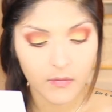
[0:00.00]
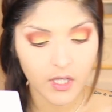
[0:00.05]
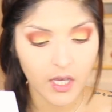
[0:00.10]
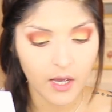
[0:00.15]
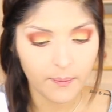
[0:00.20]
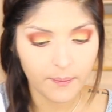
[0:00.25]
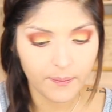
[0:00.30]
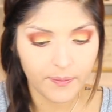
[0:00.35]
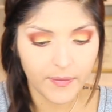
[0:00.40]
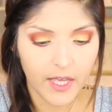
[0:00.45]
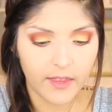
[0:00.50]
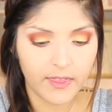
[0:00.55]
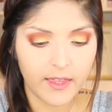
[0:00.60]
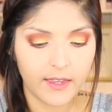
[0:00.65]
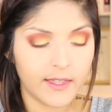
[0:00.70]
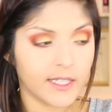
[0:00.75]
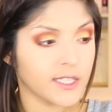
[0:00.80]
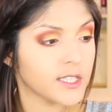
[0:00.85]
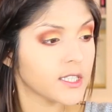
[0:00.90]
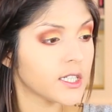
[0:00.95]
Yeah, I
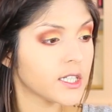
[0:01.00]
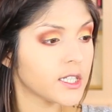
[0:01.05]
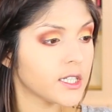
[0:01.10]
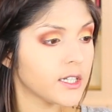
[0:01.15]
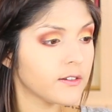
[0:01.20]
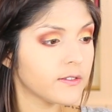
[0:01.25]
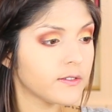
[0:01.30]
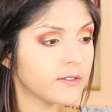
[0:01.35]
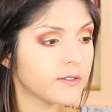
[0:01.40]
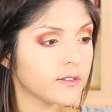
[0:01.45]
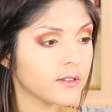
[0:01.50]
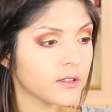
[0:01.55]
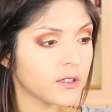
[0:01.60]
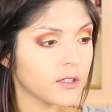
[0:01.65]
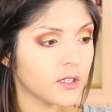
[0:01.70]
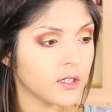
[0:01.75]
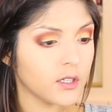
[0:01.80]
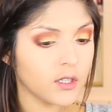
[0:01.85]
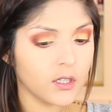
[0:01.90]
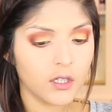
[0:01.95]
think that's good enough.
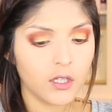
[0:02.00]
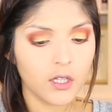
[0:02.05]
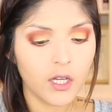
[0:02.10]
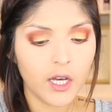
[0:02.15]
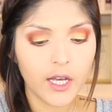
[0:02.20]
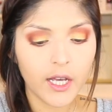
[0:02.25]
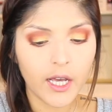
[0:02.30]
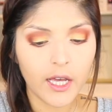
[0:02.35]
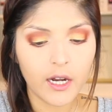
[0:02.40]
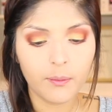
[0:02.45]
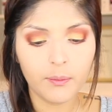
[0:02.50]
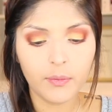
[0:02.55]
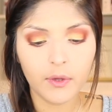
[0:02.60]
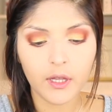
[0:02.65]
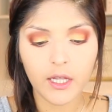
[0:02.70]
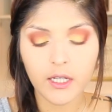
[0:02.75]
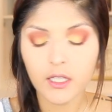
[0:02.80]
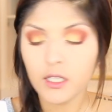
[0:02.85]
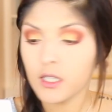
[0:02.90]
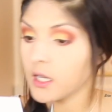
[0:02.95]
Kind of
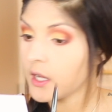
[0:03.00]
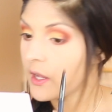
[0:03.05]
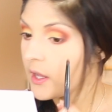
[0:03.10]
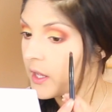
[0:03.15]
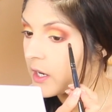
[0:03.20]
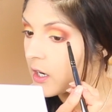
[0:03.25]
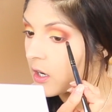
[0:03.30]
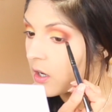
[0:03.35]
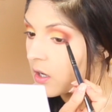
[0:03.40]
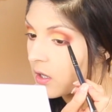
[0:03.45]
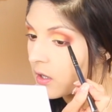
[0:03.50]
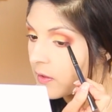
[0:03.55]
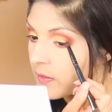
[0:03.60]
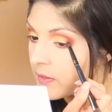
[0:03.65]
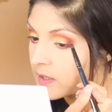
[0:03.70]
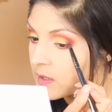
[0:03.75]
blended it all.